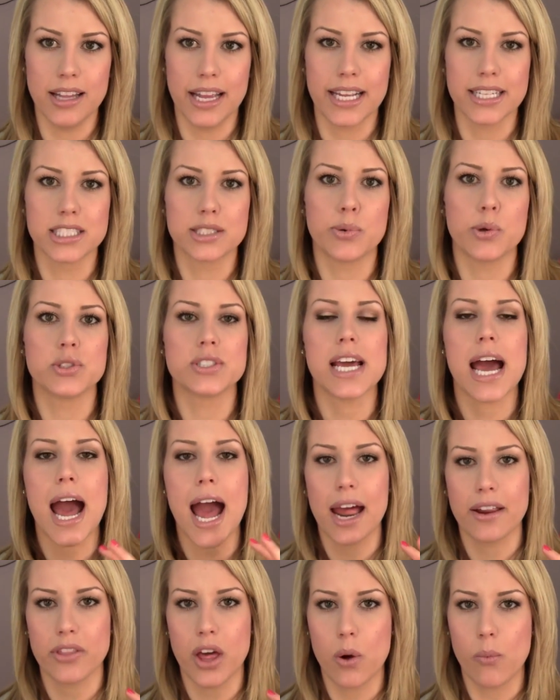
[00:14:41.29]
Like it's supposed to
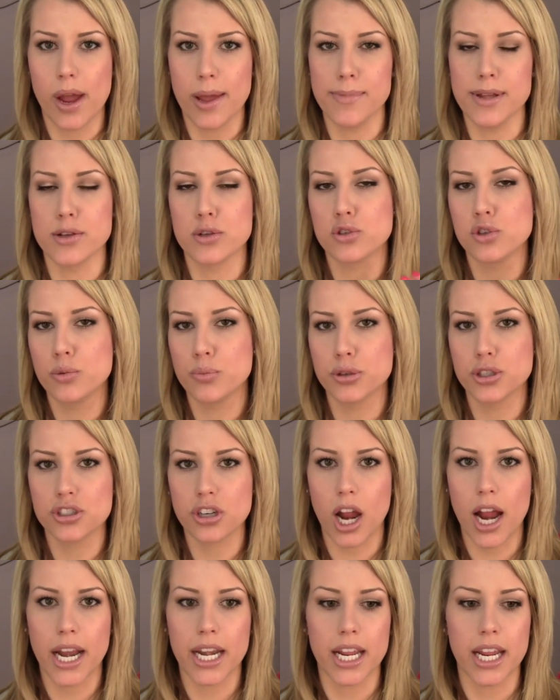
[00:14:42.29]
act that way, be super
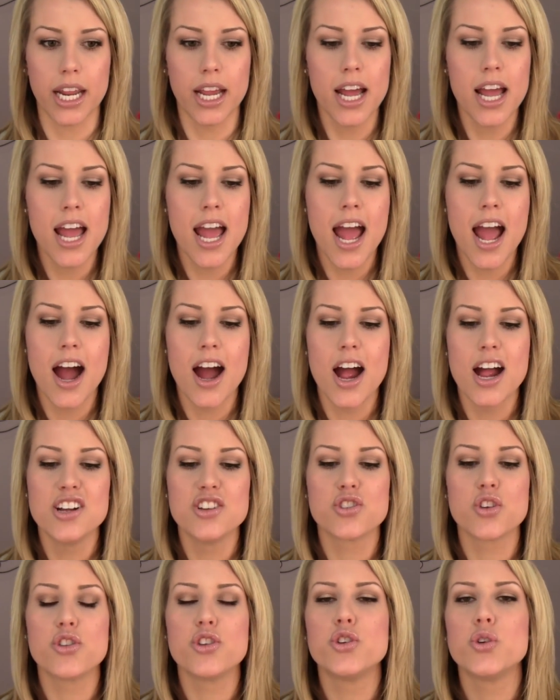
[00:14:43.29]
shiny.
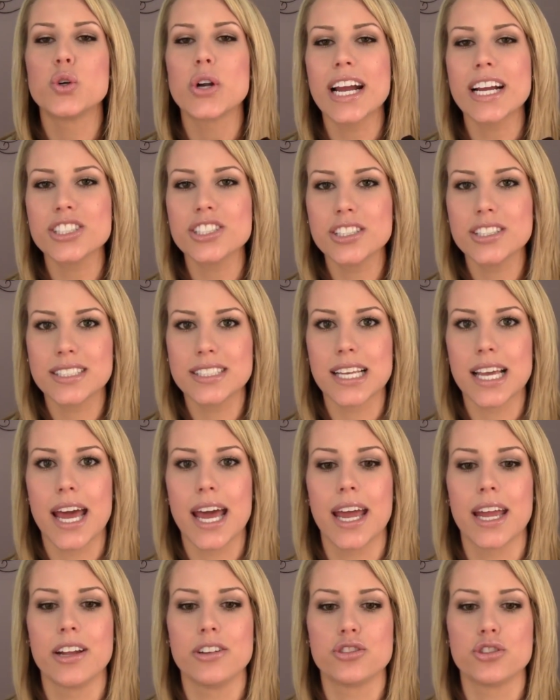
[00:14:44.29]
So the directions
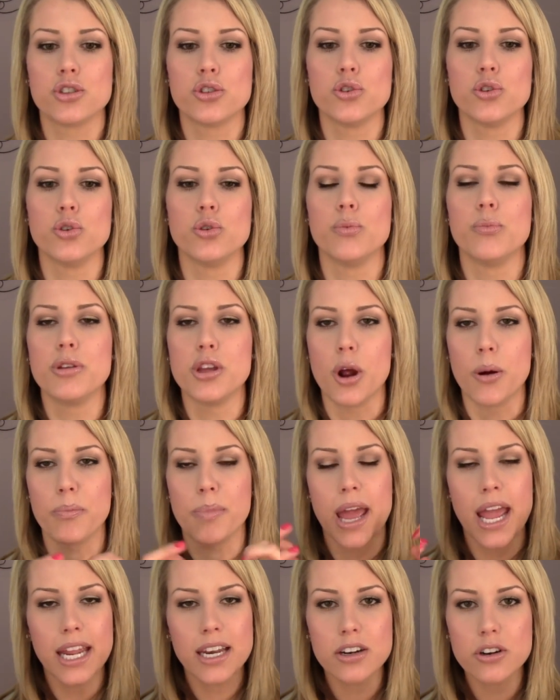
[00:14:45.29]
say to, you know,
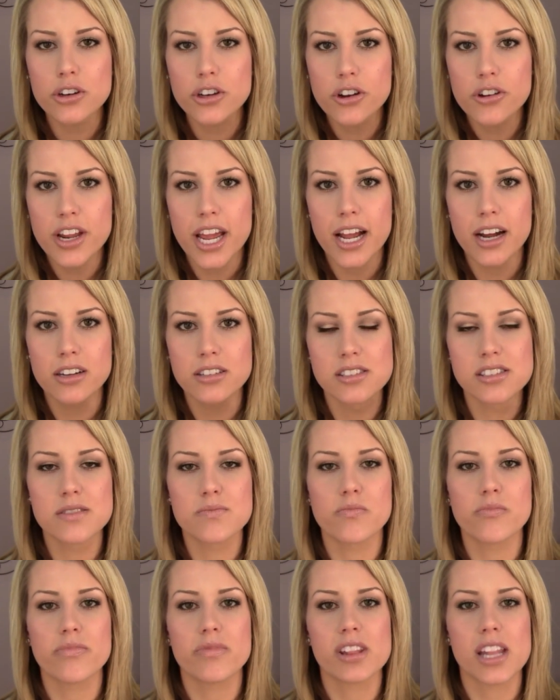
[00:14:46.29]
paint it on your
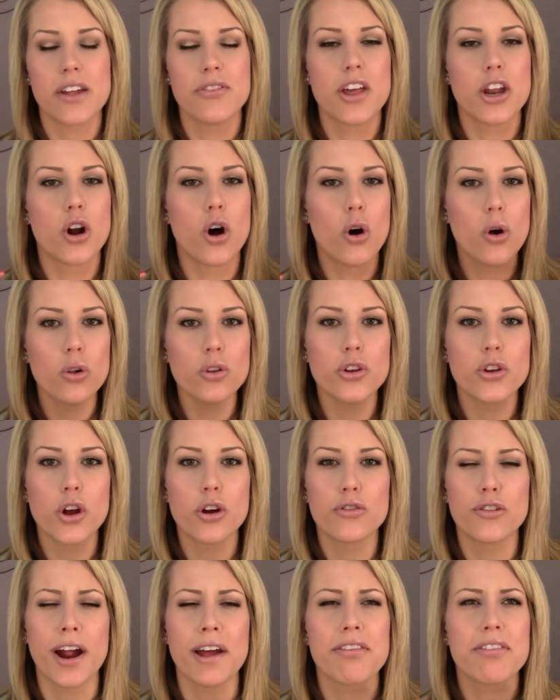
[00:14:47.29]
nails and then hold it
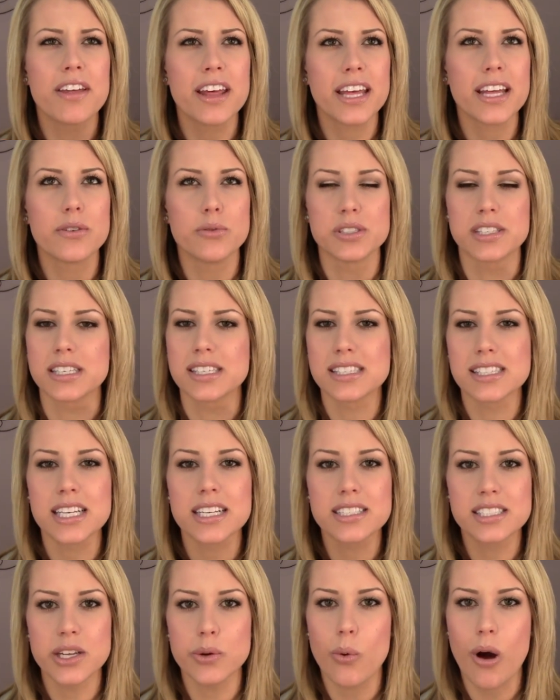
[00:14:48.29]
over, I think it was a
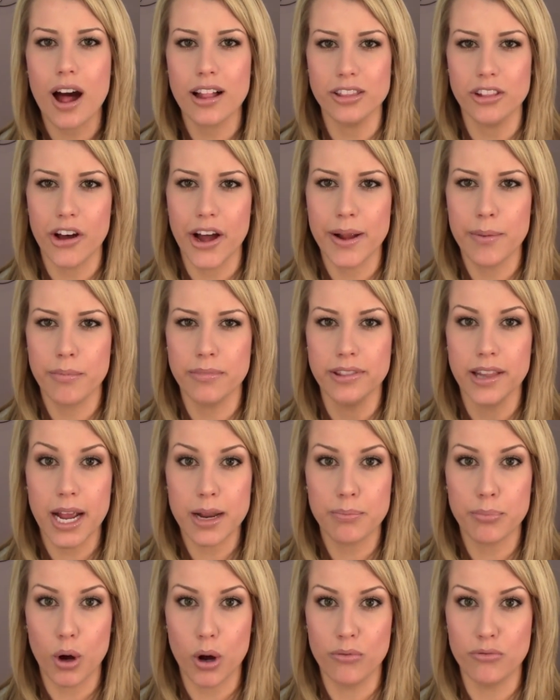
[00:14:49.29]
sixty watt light,
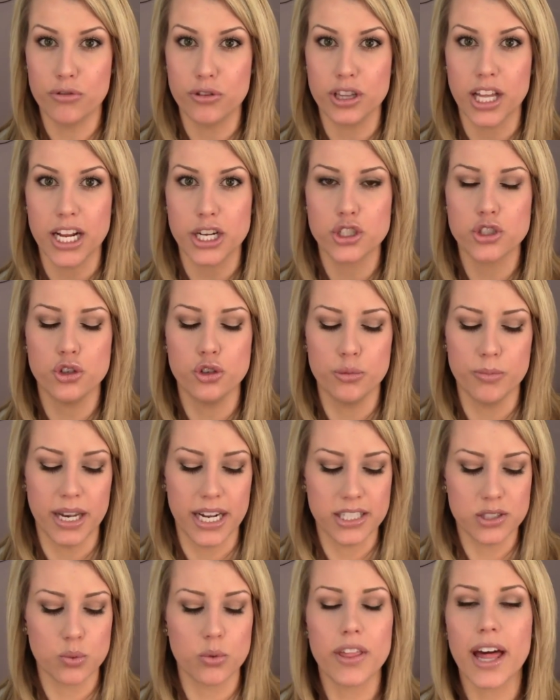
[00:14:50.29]
light bulb for like two
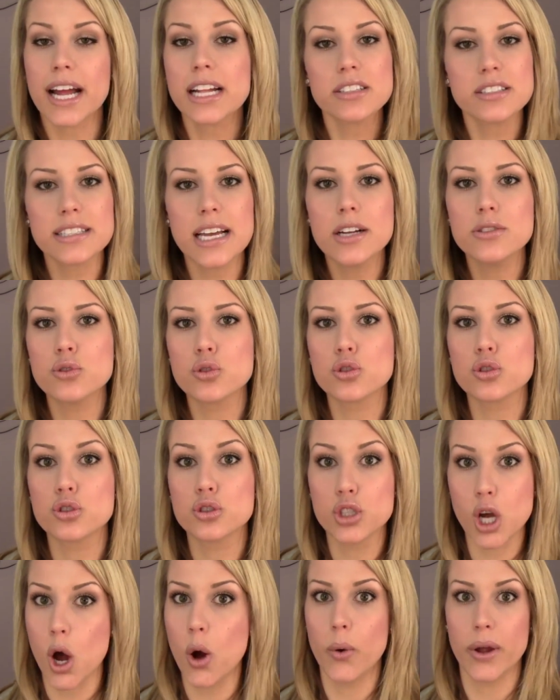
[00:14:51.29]
minutes. Well, that sounds
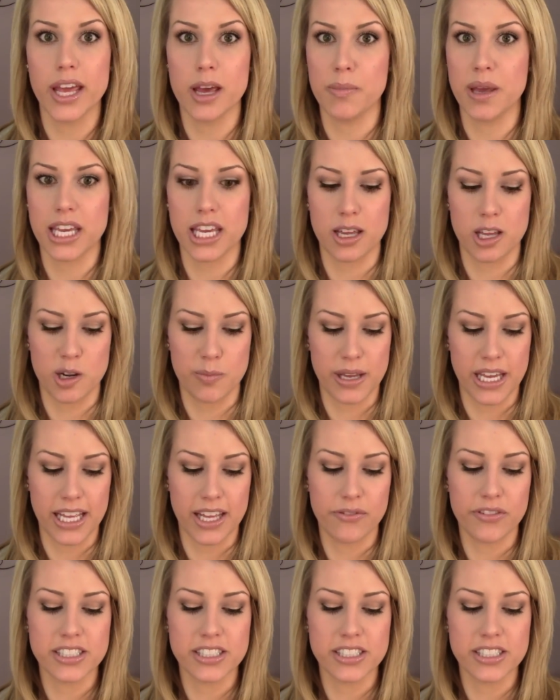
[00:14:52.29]
so gimmicky to me.